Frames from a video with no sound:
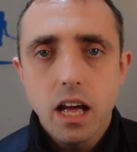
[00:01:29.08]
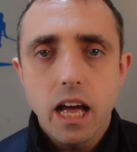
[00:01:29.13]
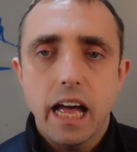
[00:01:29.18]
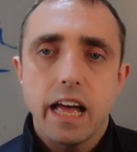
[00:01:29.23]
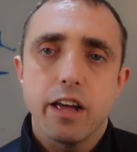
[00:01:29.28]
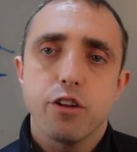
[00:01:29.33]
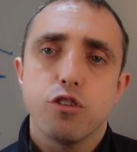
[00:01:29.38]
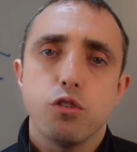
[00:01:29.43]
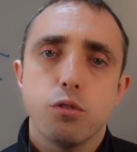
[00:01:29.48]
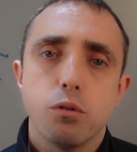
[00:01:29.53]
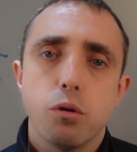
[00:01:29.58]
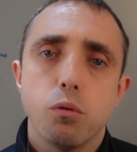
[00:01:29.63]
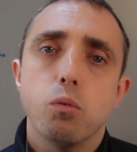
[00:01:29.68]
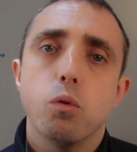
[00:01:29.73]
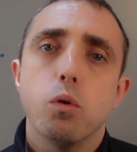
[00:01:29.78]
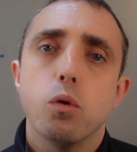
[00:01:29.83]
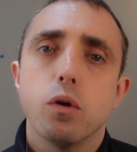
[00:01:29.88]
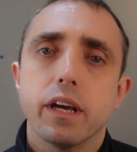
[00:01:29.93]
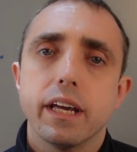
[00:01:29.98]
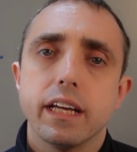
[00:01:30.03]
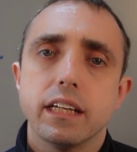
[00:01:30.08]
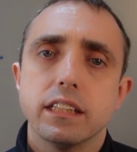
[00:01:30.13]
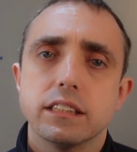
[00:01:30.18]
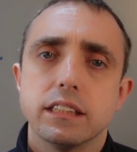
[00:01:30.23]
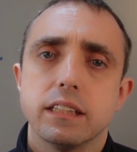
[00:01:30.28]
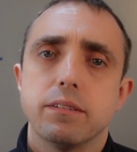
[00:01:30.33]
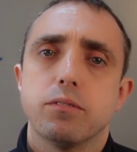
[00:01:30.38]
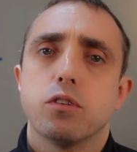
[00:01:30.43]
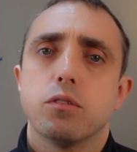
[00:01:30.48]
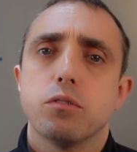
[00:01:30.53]
As you are walking,
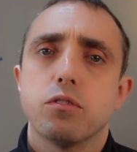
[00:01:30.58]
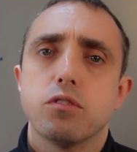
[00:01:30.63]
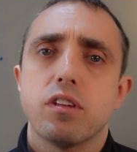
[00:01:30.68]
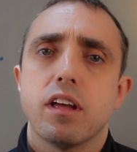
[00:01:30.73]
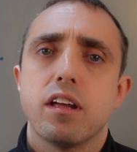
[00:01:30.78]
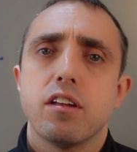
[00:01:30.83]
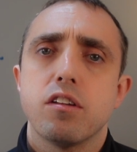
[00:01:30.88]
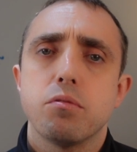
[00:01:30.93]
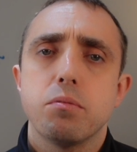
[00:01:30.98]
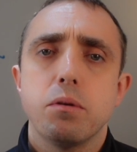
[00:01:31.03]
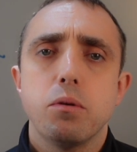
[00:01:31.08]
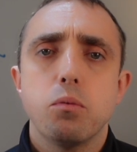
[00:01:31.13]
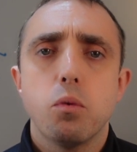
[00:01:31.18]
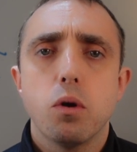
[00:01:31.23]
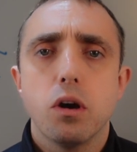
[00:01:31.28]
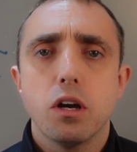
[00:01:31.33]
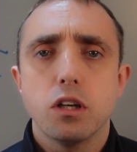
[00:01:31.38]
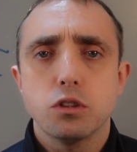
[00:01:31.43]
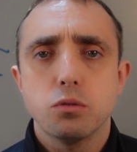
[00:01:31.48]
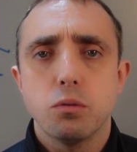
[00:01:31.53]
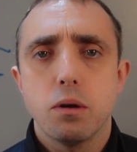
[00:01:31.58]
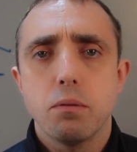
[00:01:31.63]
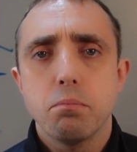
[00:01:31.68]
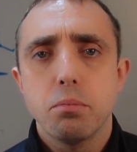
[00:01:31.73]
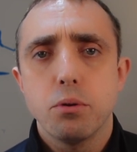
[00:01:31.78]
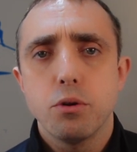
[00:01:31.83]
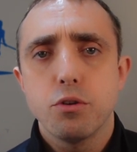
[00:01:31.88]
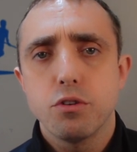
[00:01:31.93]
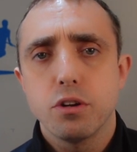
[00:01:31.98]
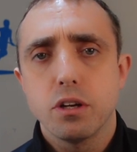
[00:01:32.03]
symptoms tend to be worse when
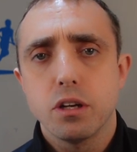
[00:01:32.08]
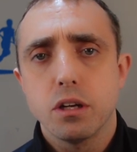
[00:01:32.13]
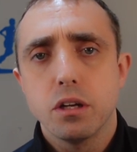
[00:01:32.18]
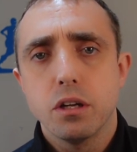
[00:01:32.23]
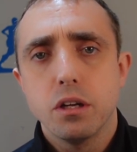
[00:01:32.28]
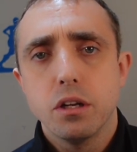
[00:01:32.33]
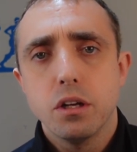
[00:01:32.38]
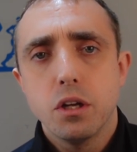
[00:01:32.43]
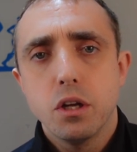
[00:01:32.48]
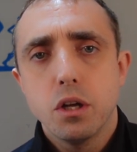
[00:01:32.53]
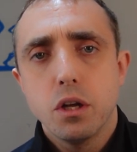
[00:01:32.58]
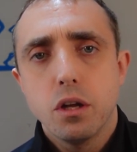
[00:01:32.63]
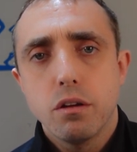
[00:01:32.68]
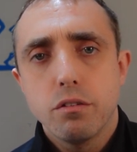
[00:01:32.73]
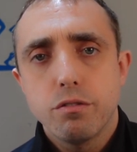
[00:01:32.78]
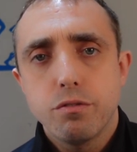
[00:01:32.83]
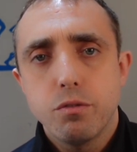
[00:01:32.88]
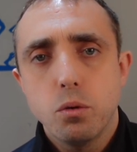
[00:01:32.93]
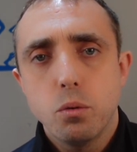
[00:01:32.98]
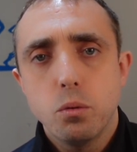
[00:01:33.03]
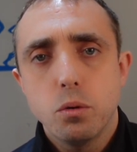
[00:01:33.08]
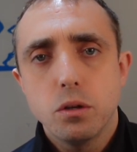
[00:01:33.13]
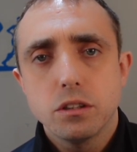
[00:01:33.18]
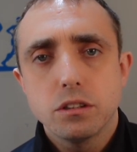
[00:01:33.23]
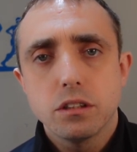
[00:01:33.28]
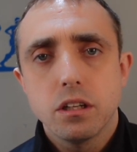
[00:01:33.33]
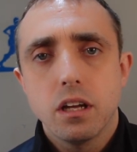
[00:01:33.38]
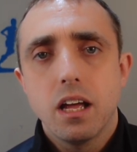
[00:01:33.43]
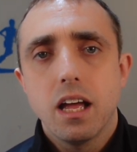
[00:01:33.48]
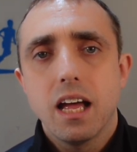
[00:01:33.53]
pushing forward,
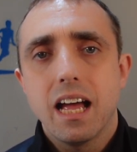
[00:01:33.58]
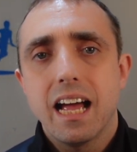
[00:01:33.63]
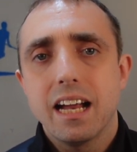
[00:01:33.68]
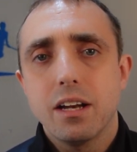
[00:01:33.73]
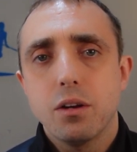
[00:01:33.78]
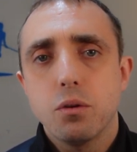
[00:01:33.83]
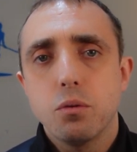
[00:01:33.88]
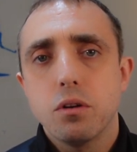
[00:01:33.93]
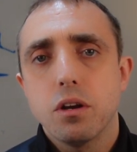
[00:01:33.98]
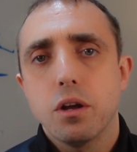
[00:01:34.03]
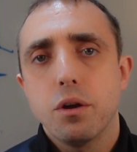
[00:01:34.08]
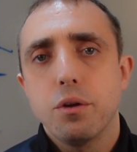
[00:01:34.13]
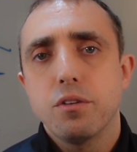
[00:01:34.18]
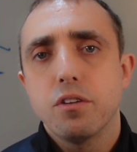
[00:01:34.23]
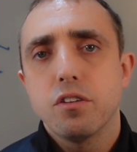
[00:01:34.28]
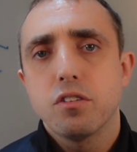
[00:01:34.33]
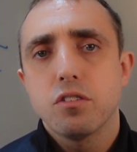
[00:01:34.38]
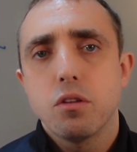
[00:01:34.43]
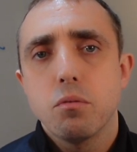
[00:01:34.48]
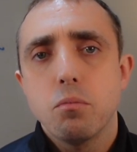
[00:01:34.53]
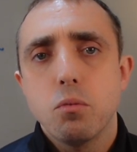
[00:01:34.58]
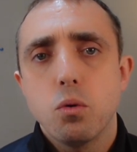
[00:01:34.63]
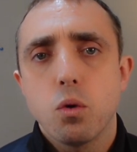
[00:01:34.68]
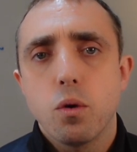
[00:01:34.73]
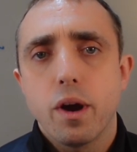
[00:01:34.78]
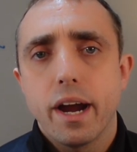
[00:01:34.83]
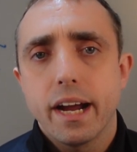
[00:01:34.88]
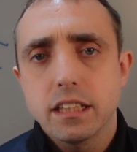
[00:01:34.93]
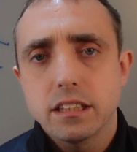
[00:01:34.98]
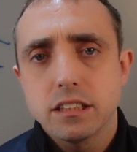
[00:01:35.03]
and you'll notice the
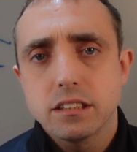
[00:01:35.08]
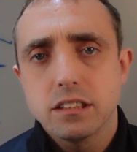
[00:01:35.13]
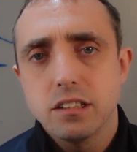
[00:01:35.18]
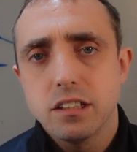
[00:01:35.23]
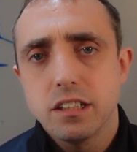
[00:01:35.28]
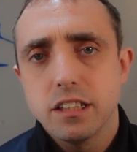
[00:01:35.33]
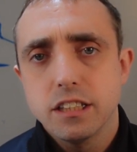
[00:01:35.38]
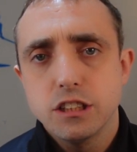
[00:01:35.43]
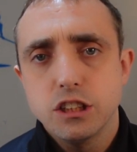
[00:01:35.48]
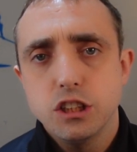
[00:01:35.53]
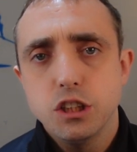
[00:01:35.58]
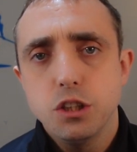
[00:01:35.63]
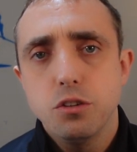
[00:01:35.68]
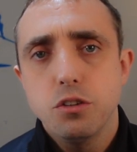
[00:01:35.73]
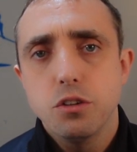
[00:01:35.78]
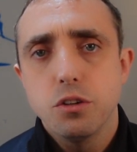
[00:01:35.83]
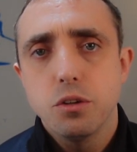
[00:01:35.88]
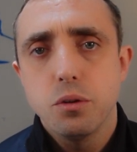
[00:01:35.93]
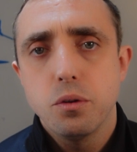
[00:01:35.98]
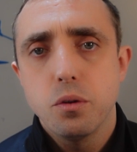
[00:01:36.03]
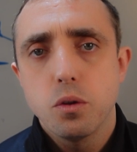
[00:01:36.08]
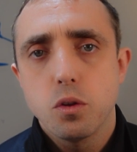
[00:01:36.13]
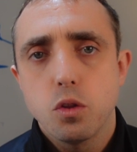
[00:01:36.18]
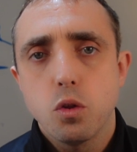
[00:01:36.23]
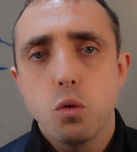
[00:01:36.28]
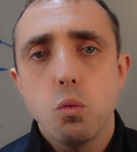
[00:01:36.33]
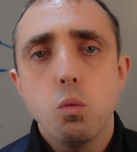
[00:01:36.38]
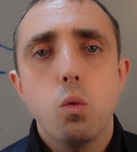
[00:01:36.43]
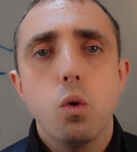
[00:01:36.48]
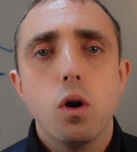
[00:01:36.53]
more exercise you do,
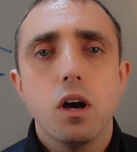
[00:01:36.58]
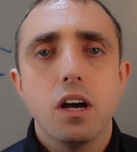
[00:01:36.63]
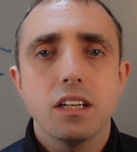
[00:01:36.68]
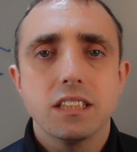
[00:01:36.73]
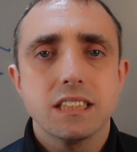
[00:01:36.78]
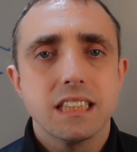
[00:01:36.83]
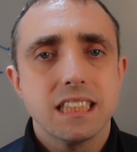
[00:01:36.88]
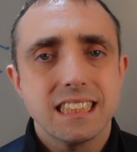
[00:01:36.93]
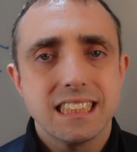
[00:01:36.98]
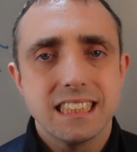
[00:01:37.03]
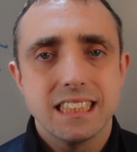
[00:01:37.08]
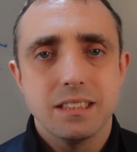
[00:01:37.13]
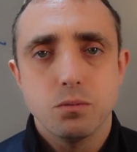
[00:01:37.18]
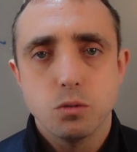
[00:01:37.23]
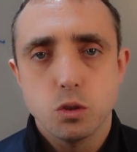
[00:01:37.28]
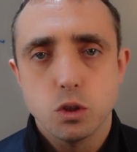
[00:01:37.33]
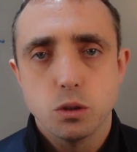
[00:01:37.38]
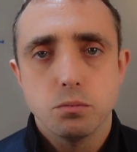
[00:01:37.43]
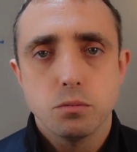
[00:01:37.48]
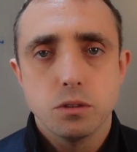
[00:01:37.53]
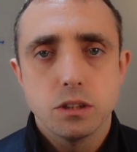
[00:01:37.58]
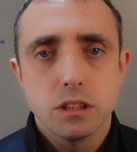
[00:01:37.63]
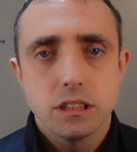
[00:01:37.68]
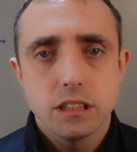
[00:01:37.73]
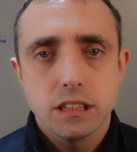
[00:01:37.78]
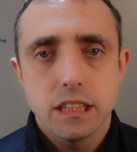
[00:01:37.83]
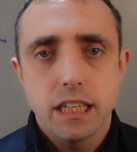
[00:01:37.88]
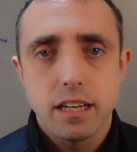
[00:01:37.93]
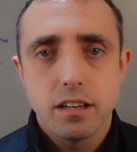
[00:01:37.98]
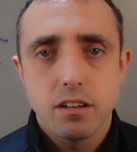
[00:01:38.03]
the worse symptoms
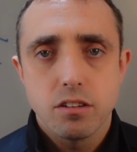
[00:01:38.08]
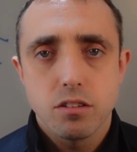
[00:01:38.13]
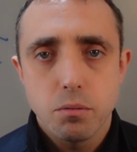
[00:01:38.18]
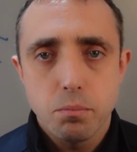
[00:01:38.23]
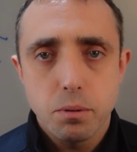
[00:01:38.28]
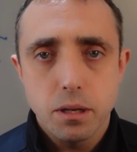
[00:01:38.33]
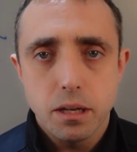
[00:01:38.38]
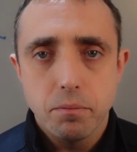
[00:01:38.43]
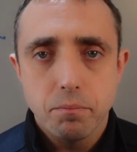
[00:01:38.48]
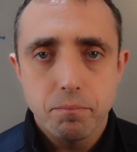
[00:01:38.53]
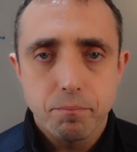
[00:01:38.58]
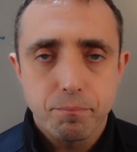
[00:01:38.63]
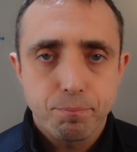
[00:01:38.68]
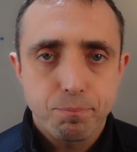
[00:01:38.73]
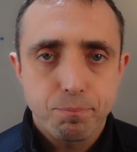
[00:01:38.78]
tend to be.